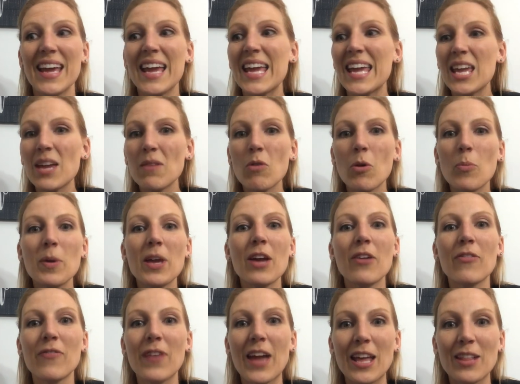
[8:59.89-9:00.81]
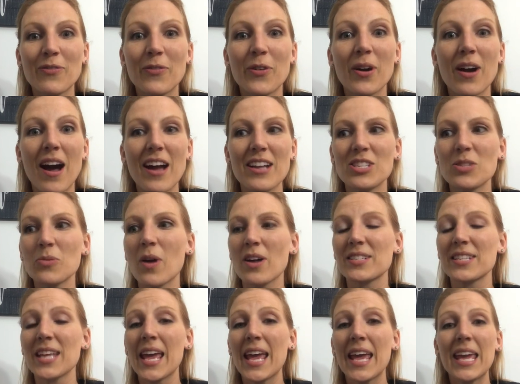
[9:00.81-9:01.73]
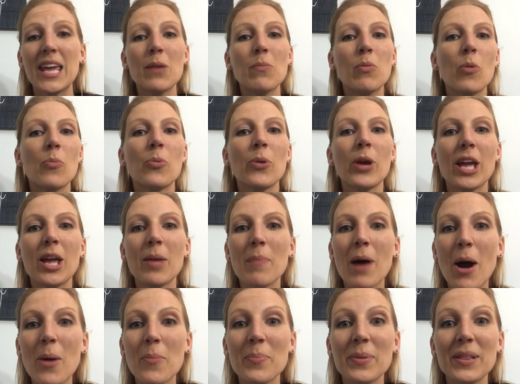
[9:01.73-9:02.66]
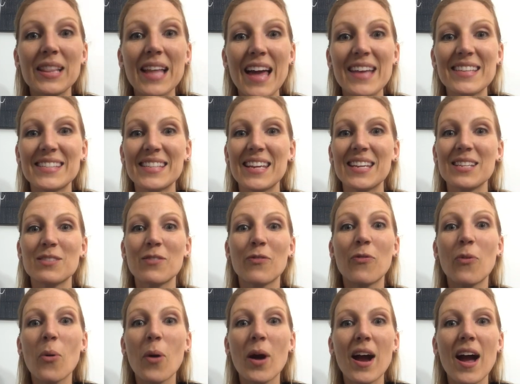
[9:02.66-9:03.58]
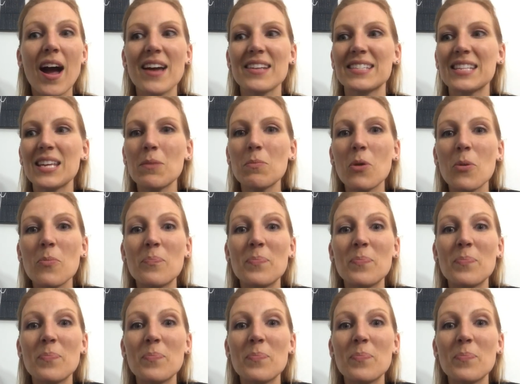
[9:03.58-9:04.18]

He will be a faithful God to us. He will bring about blessings for us. He will